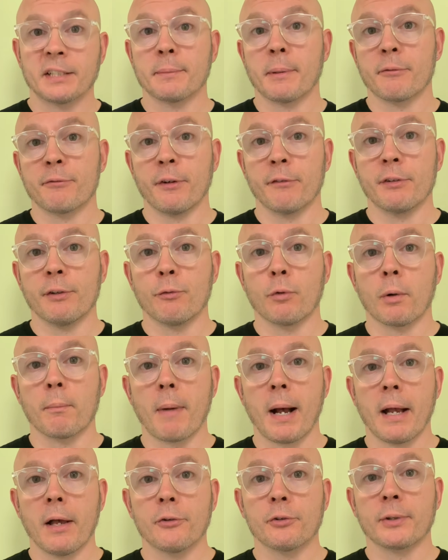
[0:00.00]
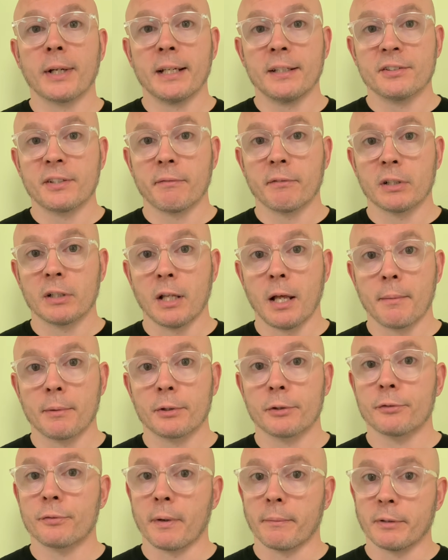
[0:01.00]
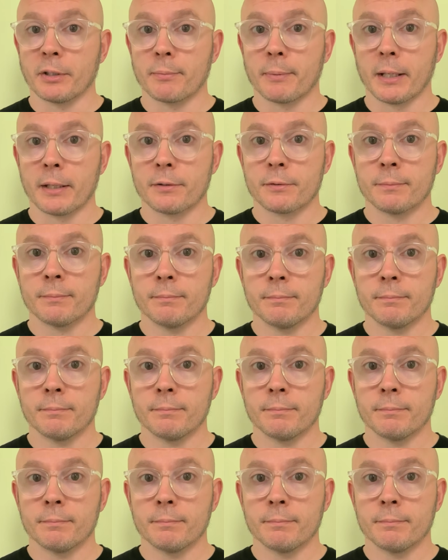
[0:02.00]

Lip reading: about 54 miles or 87 kilometers from this place.